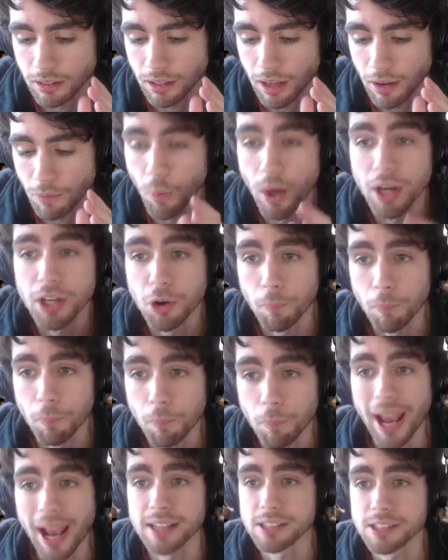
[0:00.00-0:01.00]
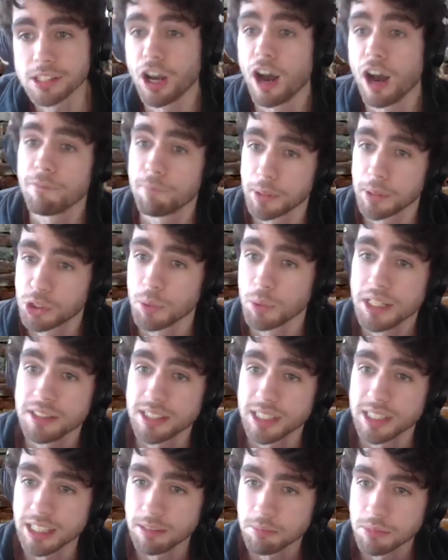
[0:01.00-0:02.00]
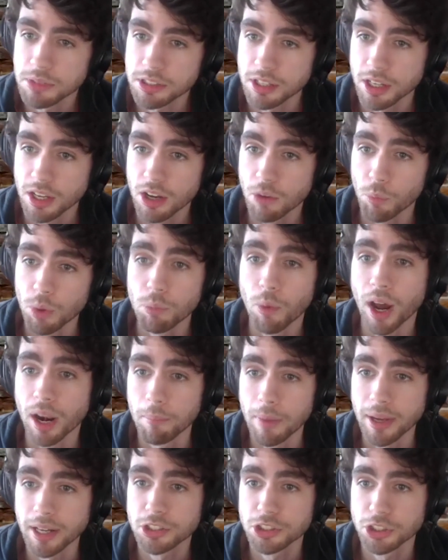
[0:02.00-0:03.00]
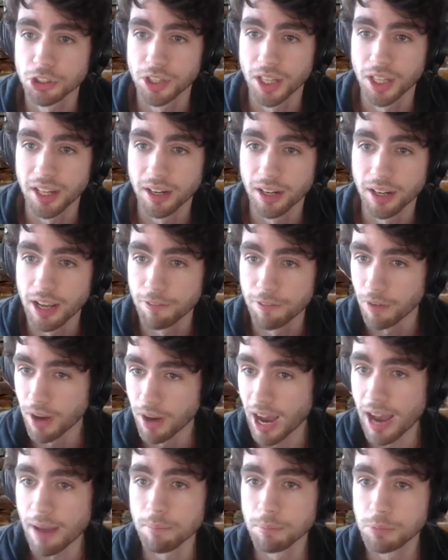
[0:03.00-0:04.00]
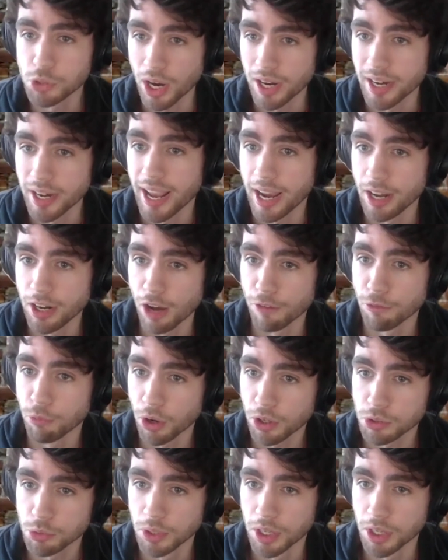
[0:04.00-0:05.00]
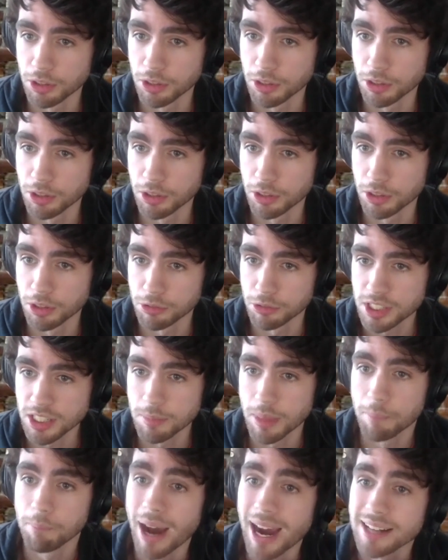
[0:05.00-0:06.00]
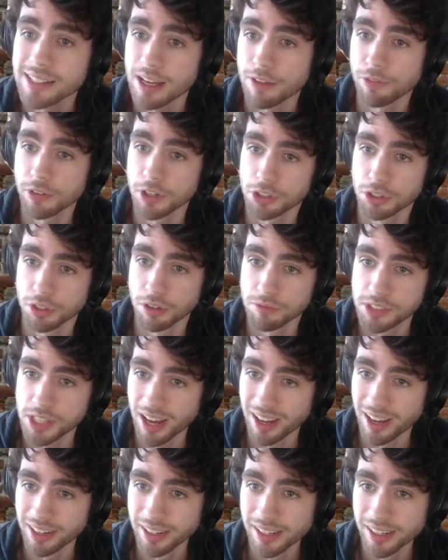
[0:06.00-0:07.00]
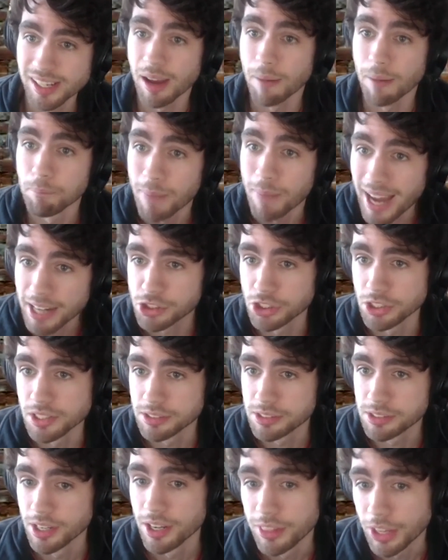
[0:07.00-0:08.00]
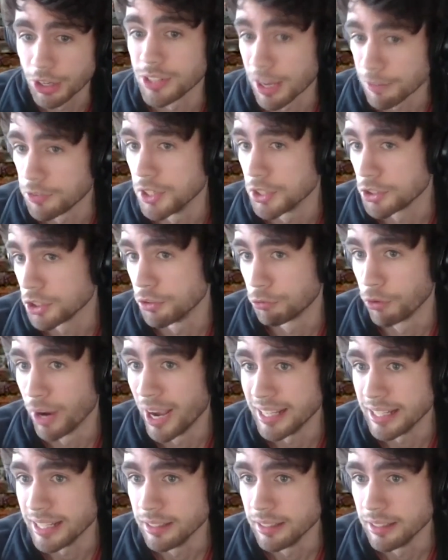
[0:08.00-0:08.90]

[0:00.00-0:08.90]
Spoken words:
when you're passing off between teams, we want to make sure that if I'm trying to hand off work to another team, that my definition of done matches their definition of ready.